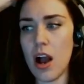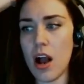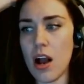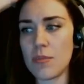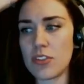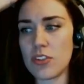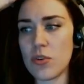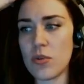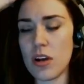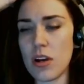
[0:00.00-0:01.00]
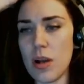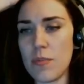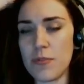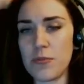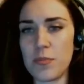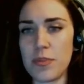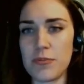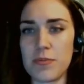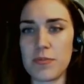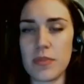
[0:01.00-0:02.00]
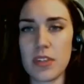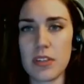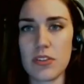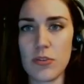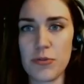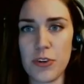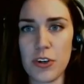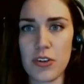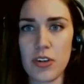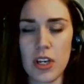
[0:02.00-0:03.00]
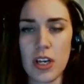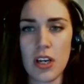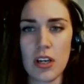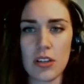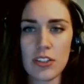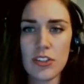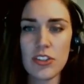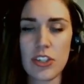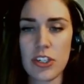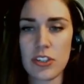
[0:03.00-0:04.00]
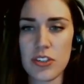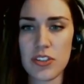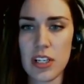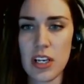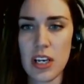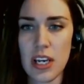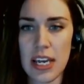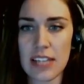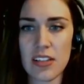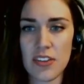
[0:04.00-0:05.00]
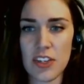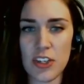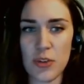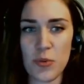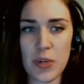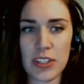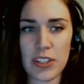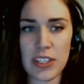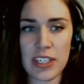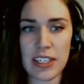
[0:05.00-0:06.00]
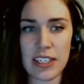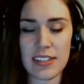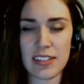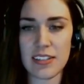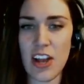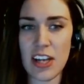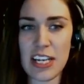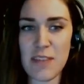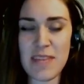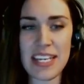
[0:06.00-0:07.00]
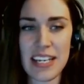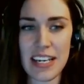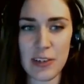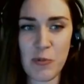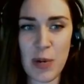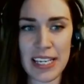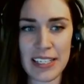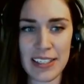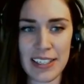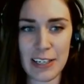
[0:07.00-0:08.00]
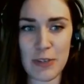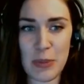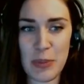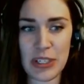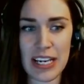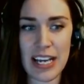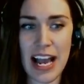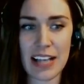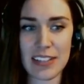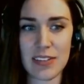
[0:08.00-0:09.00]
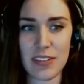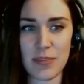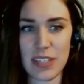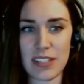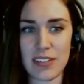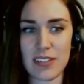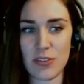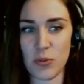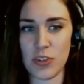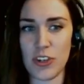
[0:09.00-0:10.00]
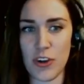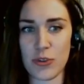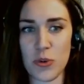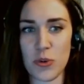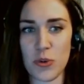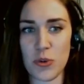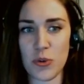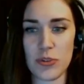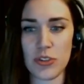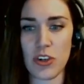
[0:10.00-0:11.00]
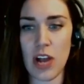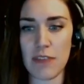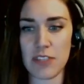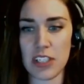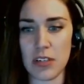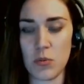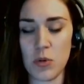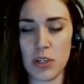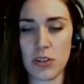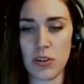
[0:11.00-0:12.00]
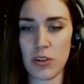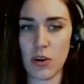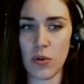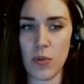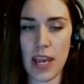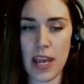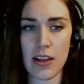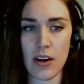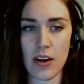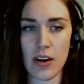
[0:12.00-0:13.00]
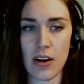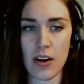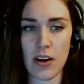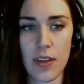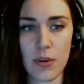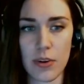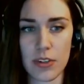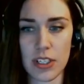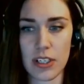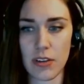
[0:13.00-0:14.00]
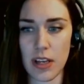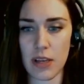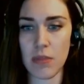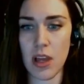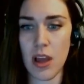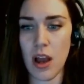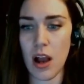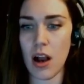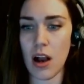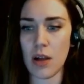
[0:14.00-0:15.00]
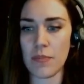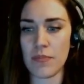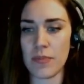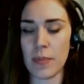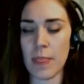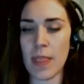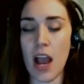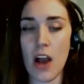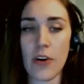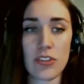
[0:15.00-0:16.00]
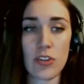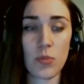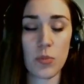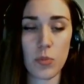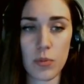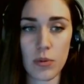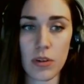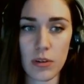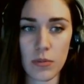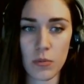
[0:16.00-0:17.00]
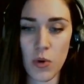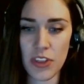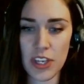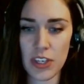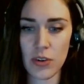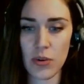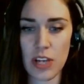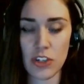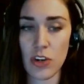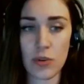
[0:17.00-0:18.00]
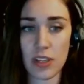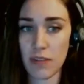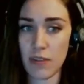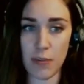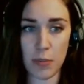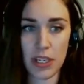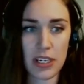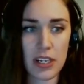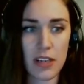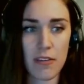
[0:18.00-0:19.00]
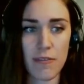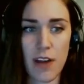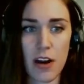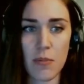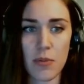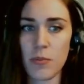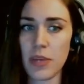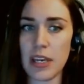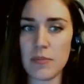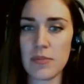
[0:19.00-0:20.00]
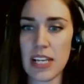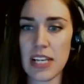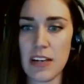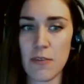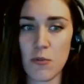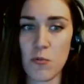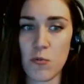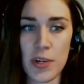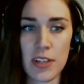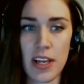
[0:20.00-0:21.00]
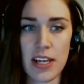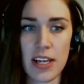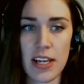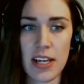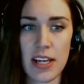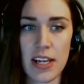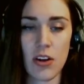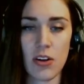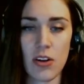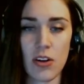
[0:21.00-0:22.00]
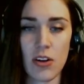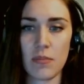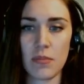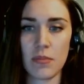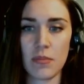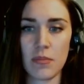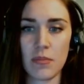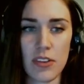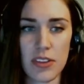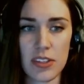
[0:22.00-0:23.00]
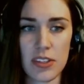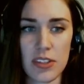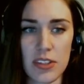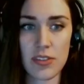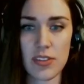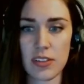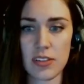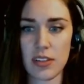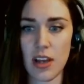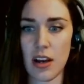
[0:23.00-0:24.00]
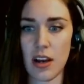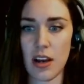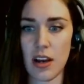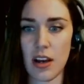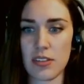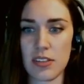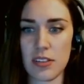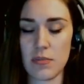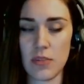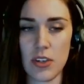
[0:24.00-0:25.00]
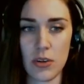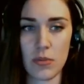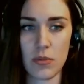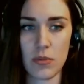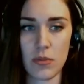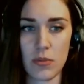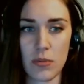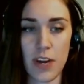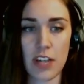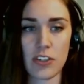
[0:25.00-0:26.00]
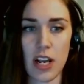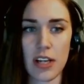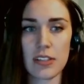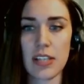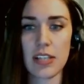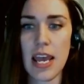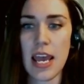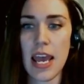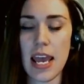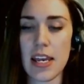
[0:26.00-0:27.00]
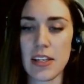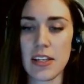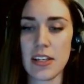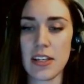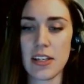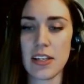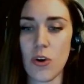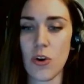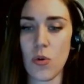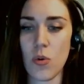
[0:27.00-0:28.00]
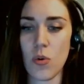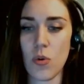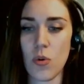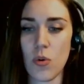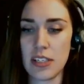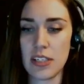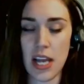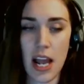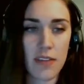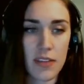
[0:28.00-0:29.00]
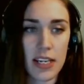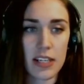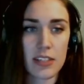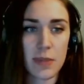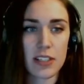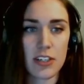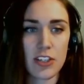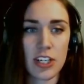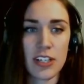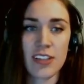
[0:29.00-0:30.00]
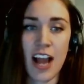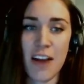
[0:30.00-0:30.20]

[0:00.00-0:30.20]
Um, so, uh, bef- bef- so for listeners, it's not that you really it's, it's not an immediate win if you put an axe beats you know sword you still have to whittle away their health in order to kill them mm-hmm. um, okay so one thing you guys should know is I've never played any of the Fire Emblem games. I didn't even realize until um, later that this was uh, a you know franchise. And so I didn't have any expectations.